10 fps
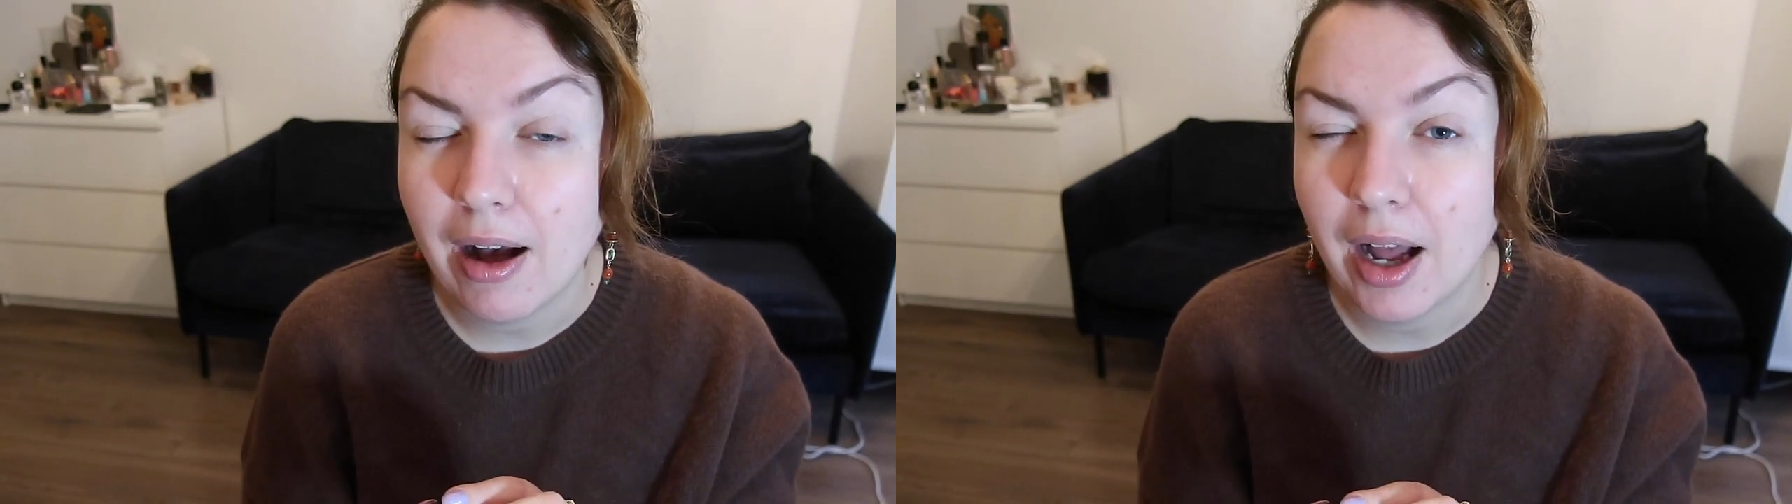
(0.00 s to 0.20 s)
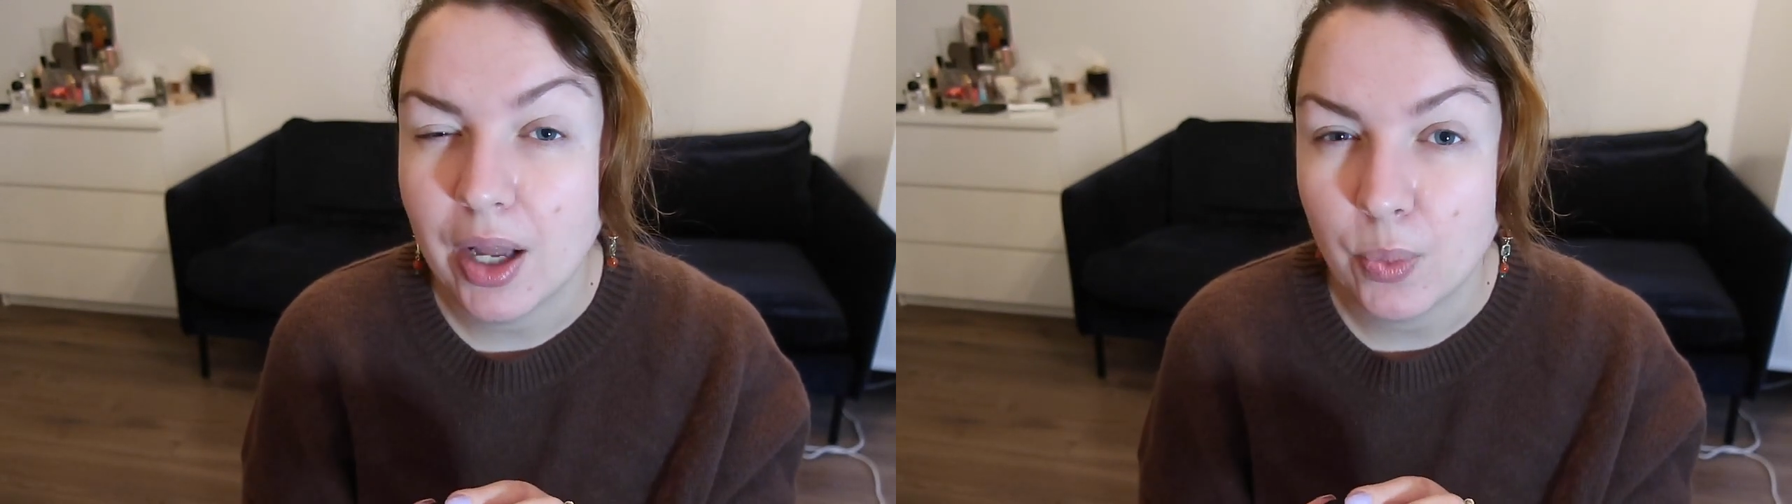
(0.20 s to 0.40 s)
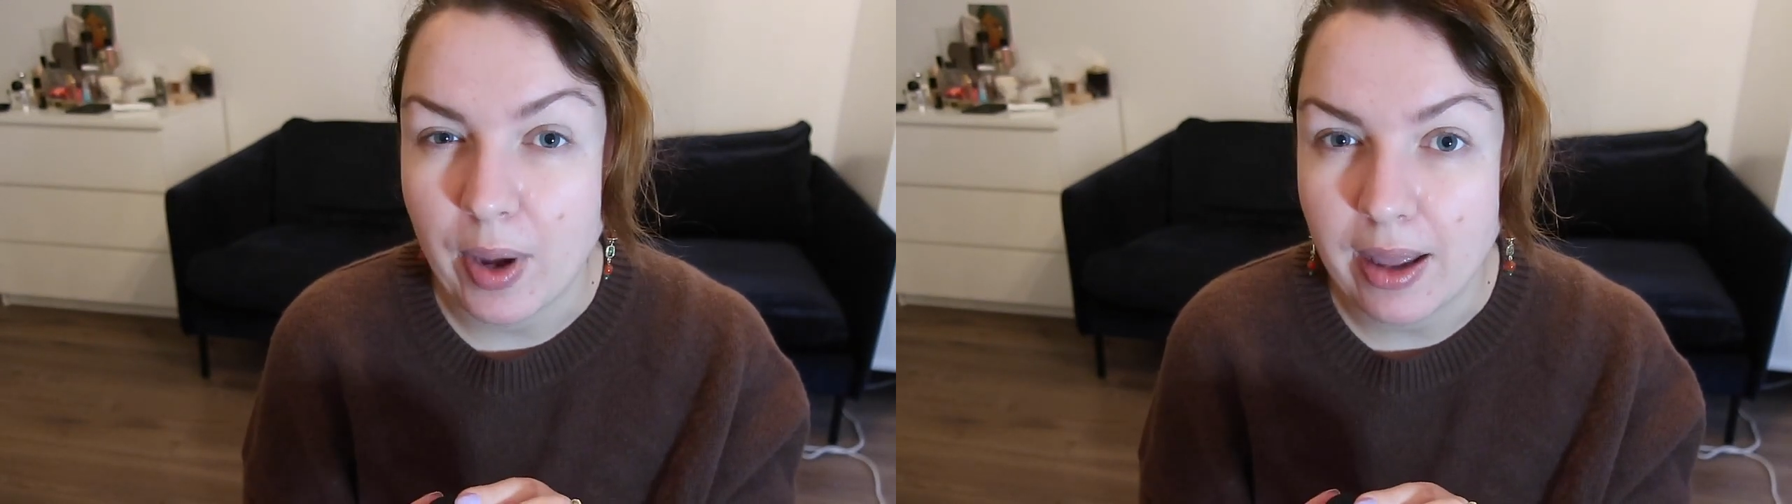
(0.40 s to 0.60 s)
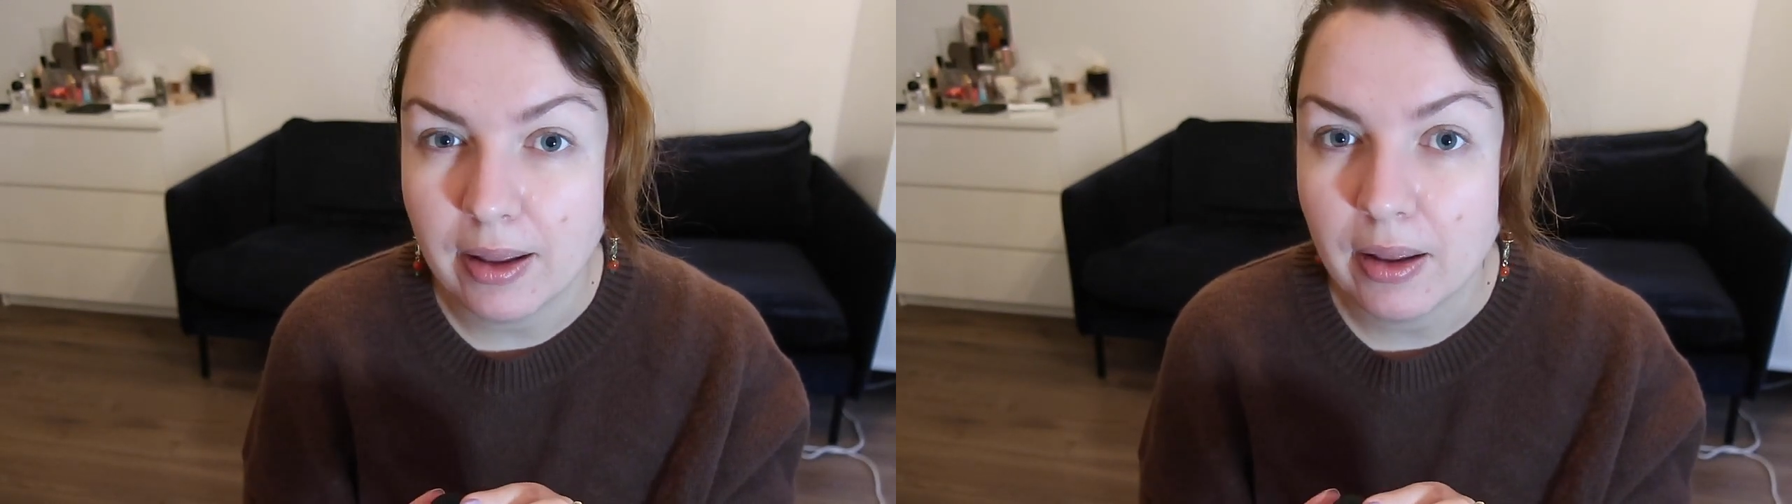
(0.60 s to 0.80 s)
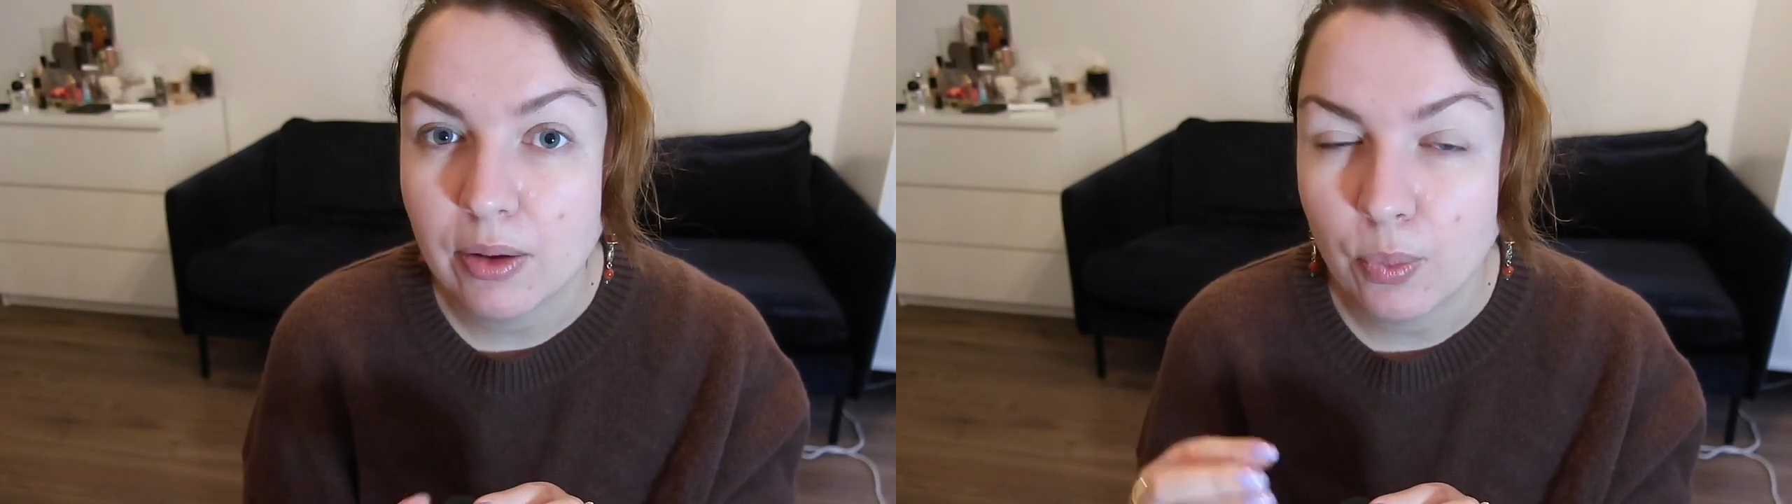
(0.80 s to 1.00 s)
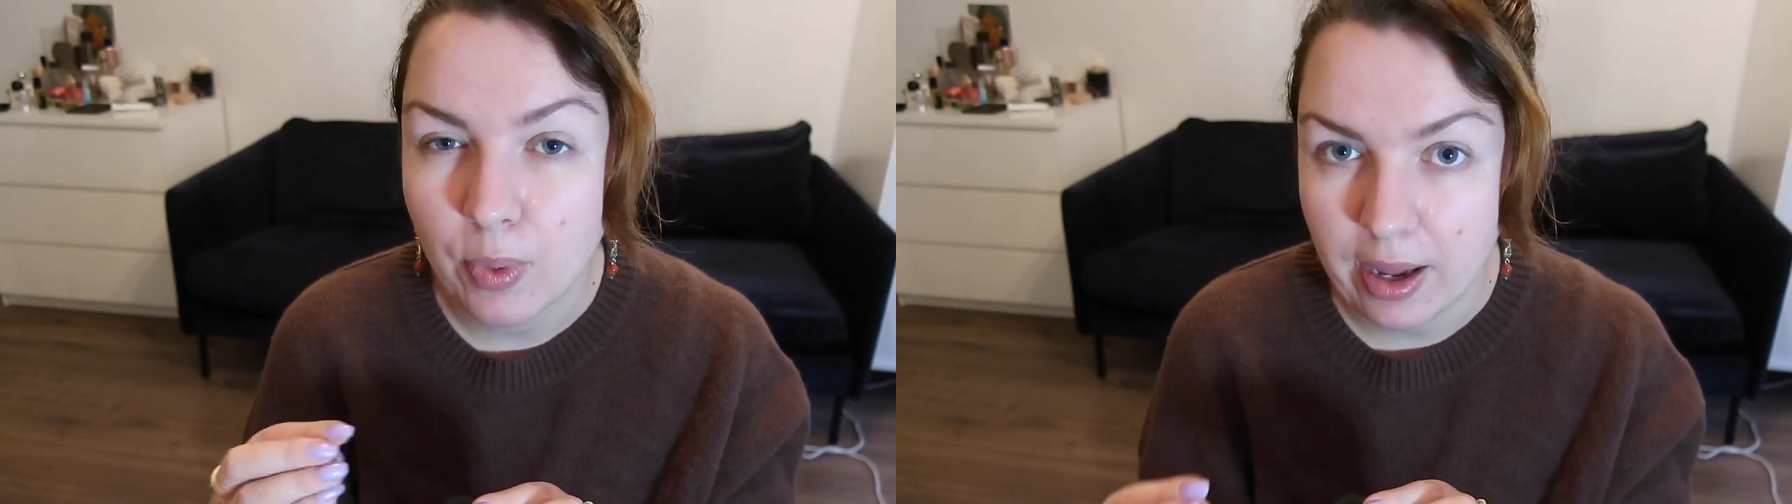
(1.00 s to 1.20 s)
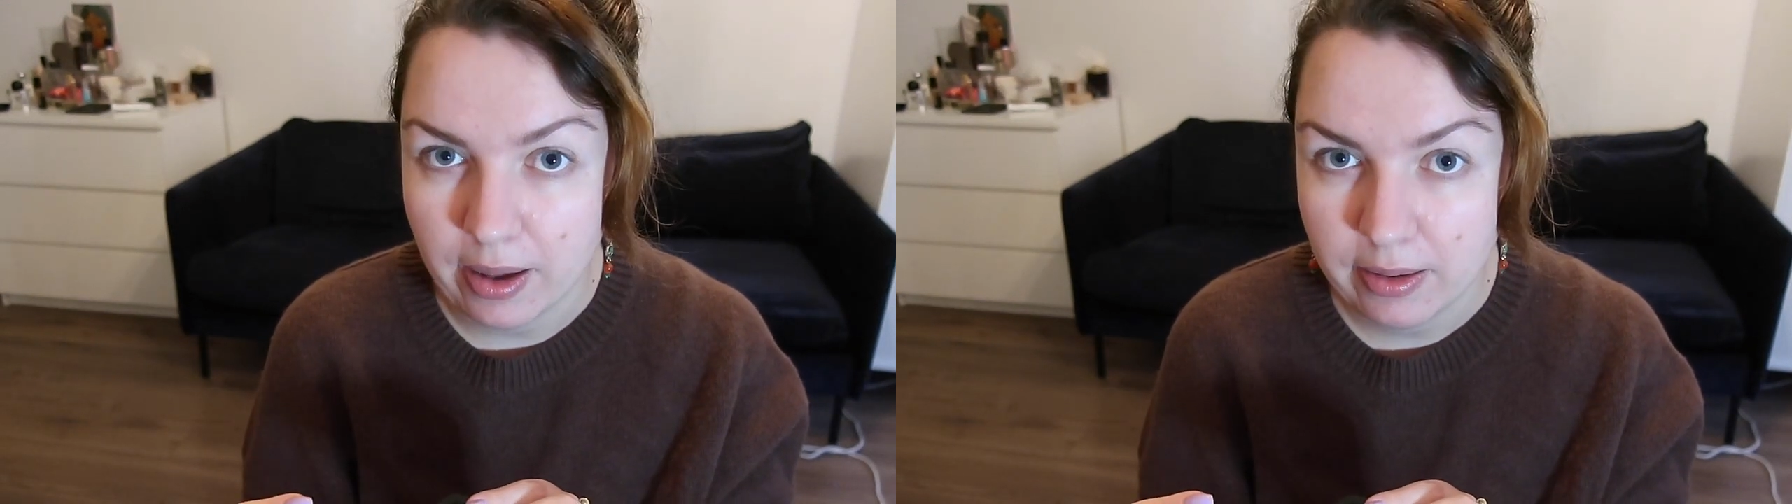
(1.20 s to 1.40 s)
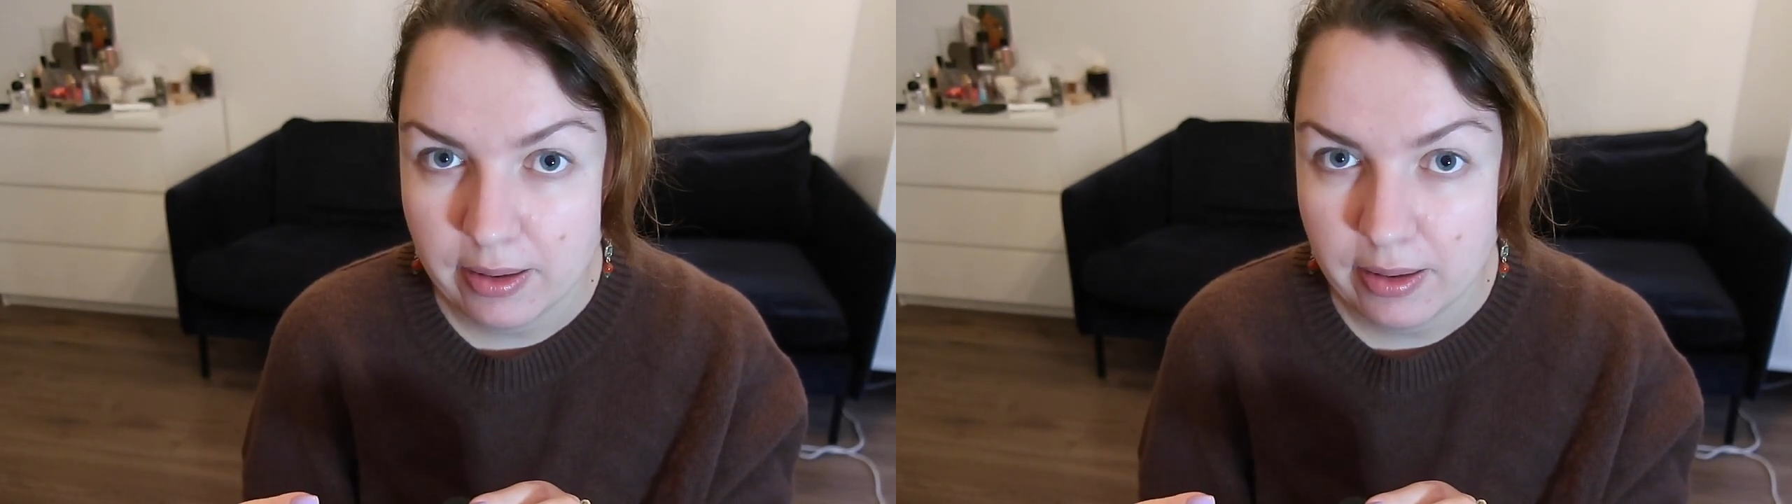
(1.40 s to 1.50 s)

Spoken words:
eye wing with.